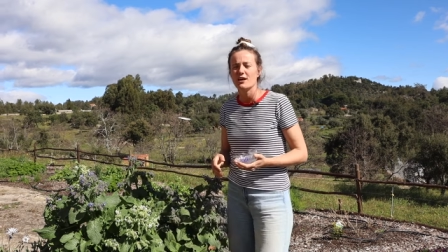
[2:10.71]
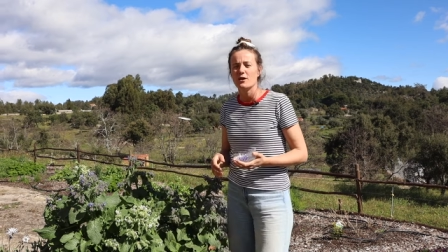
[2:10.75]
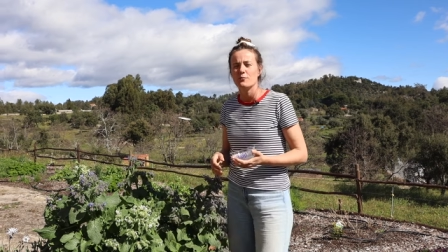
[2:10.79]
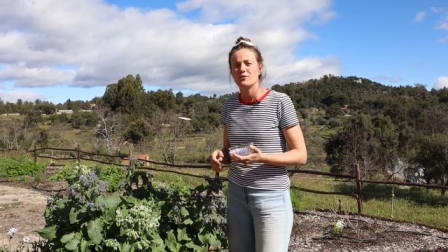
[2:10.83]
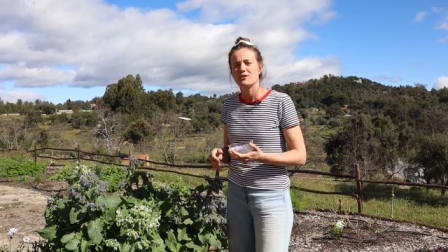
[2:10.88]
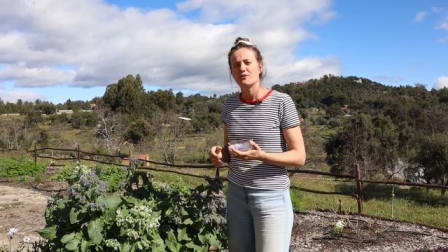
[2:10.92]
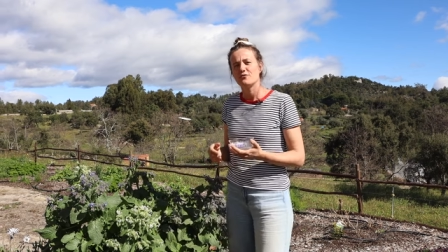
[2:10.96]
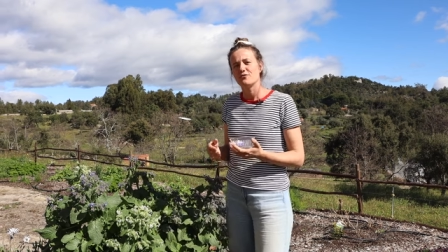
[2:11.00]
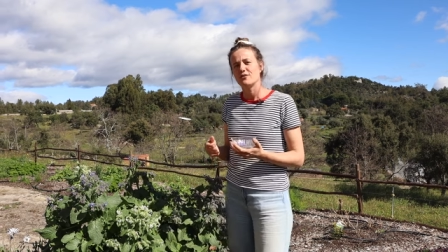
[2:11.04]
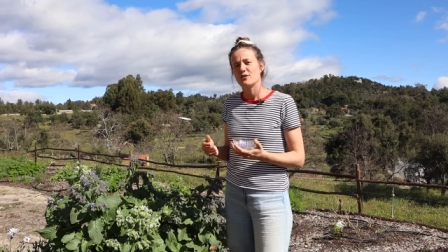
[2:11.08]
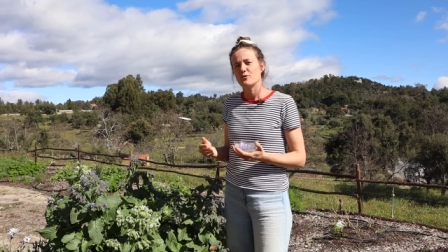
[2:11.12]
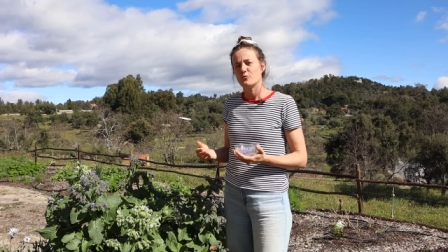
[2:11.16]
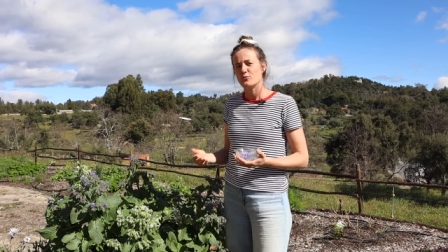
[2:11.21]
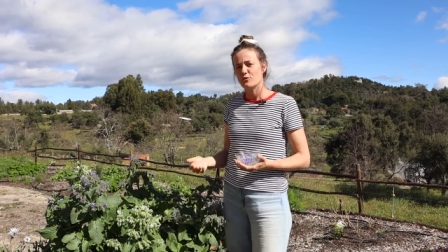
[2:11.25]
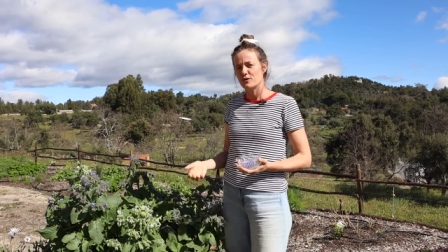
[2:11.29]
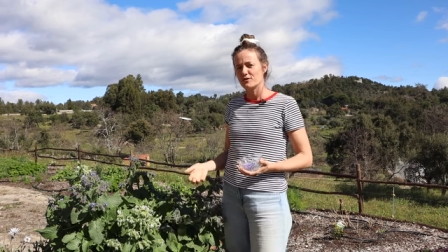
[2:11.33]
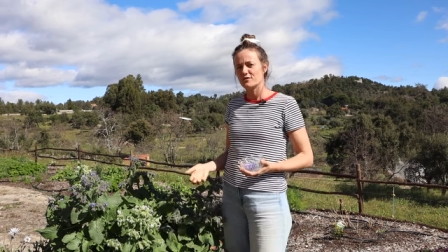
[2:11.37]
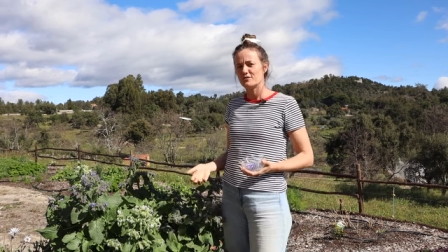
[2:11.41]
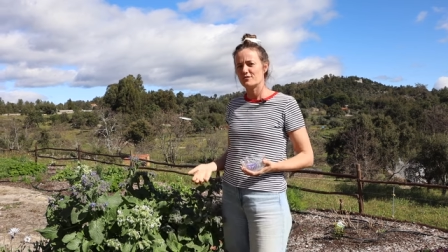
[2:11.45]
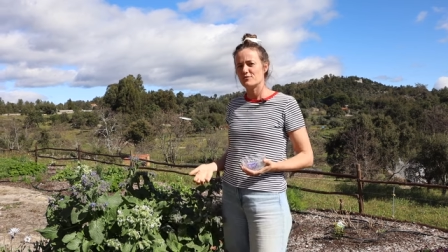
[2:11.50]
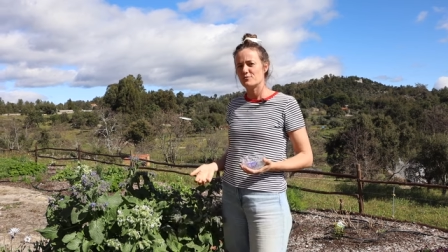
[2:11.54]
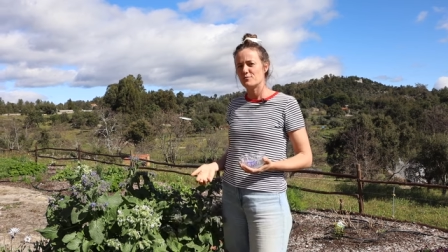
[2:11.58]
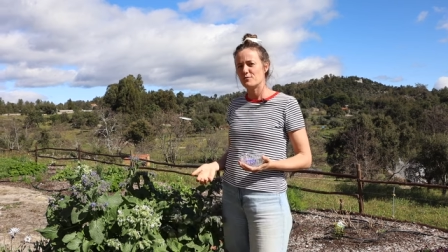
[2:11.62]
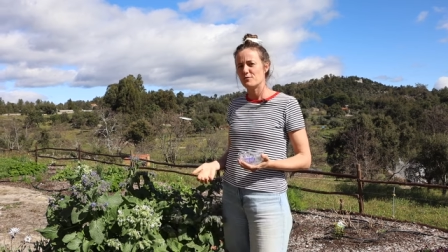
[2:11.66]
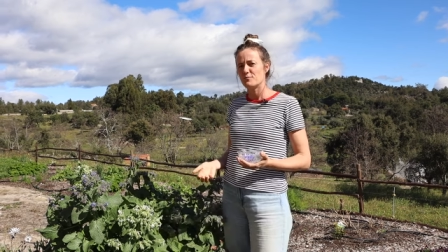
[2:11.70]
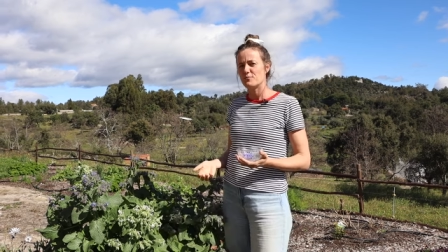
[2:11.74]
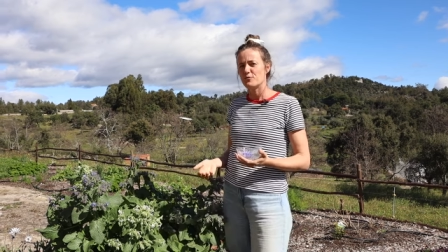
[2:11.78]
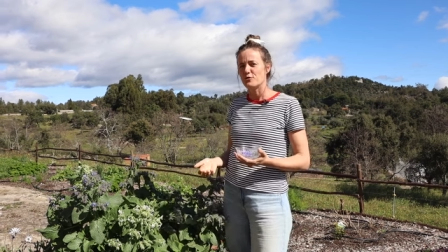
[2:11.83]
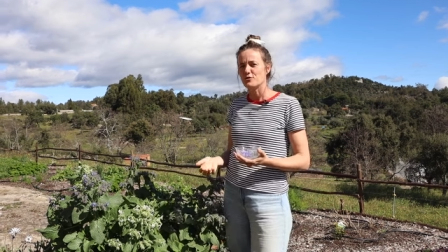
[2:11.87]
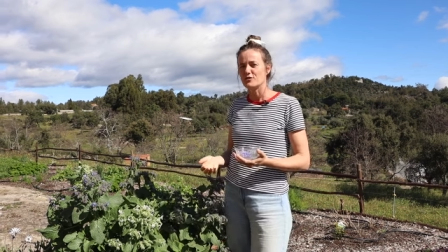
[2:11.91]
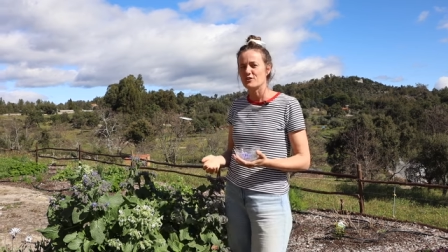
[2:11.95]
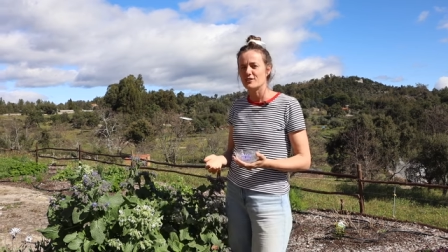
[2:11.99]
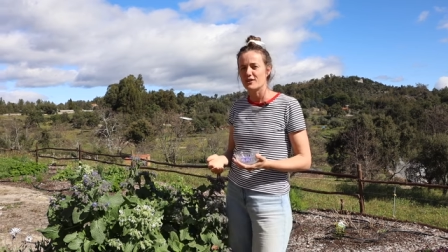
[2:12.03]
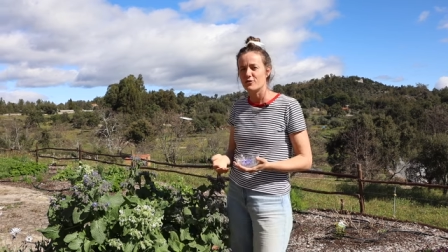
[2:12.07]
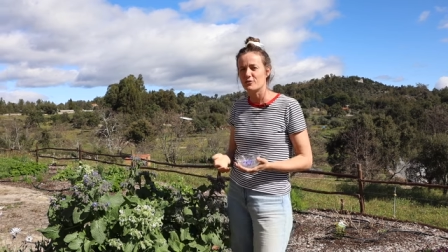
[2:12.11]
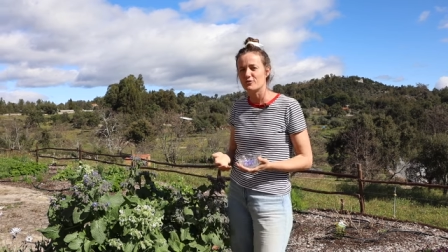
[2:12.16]
but if there was to be
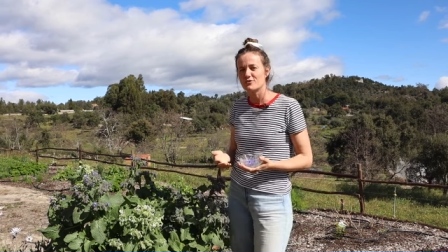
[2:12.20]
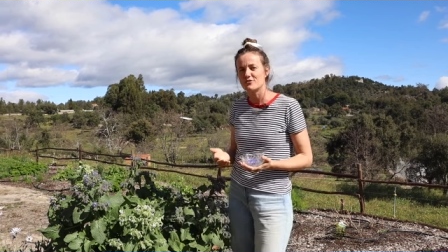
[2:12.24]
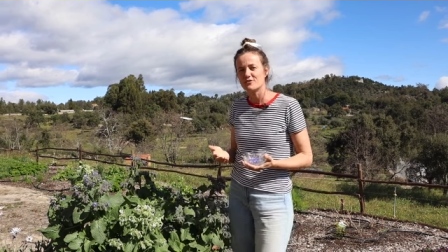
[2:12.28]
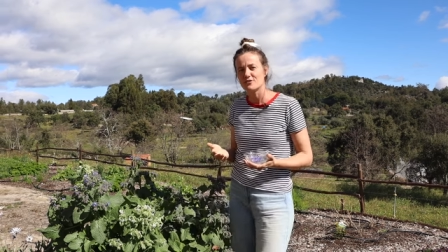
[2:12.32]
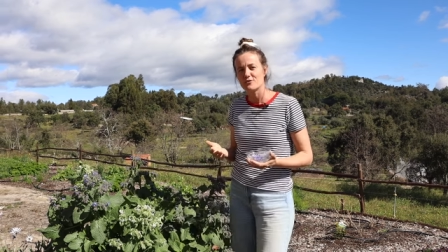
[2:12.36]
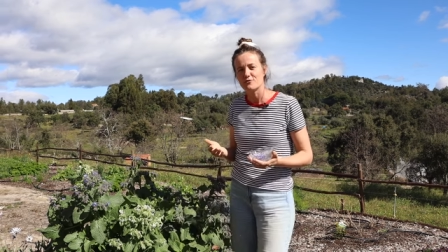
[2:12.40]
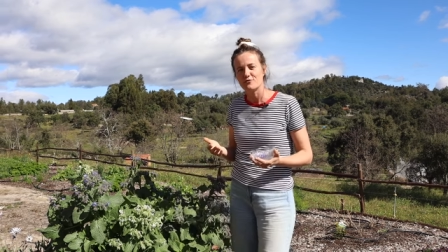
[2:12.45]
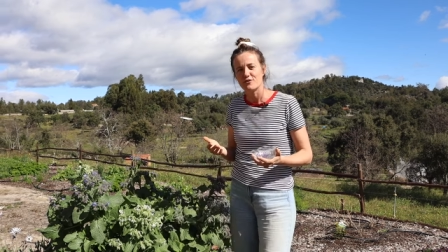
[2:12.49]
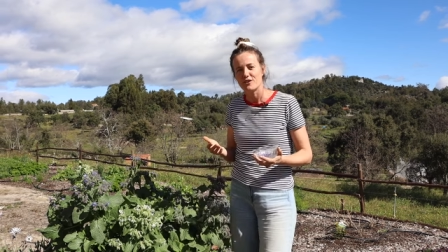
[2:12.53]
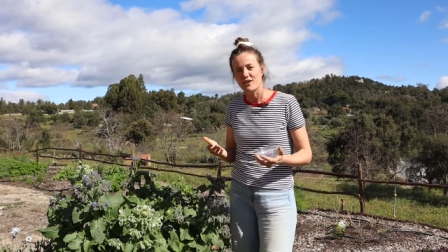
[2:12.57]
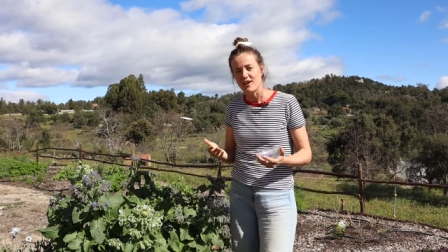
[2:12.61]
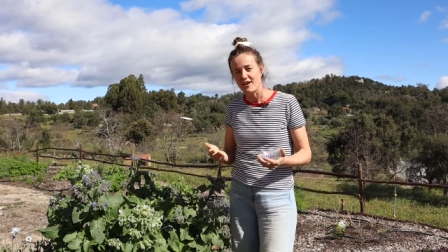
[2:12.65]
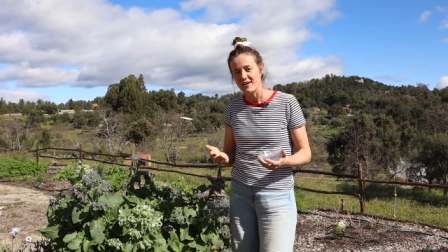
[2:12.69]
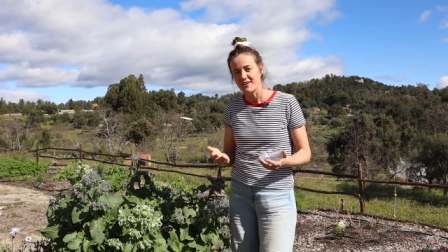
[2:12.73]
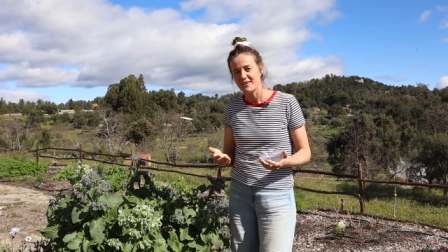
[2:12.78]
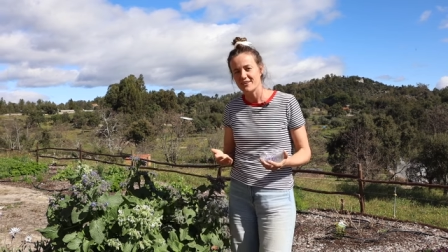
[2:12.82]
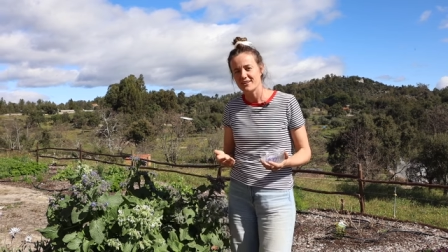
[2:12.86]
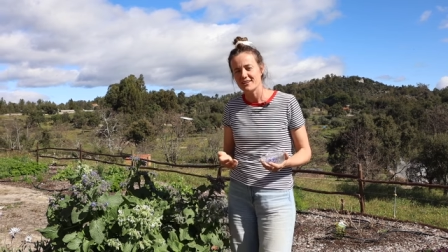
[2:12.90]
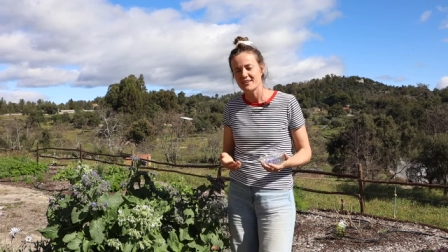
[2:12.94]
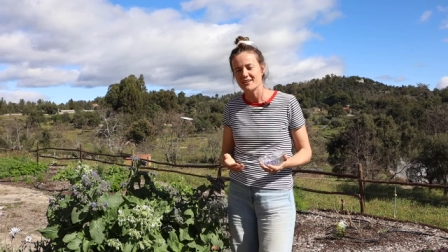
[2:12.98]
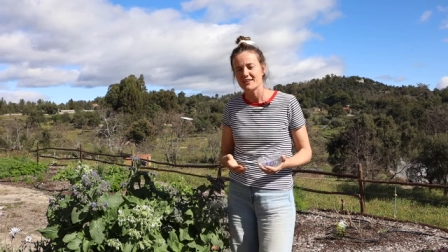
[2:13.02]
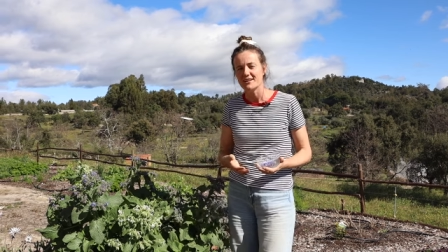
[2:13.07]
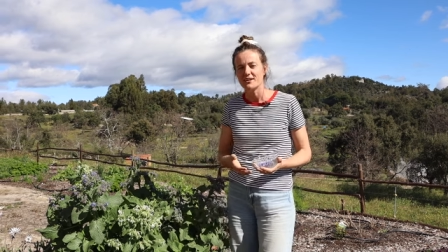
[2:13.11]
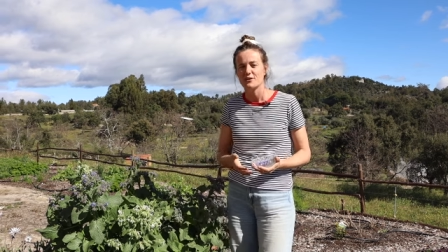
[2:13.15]
pointed out a silver lining,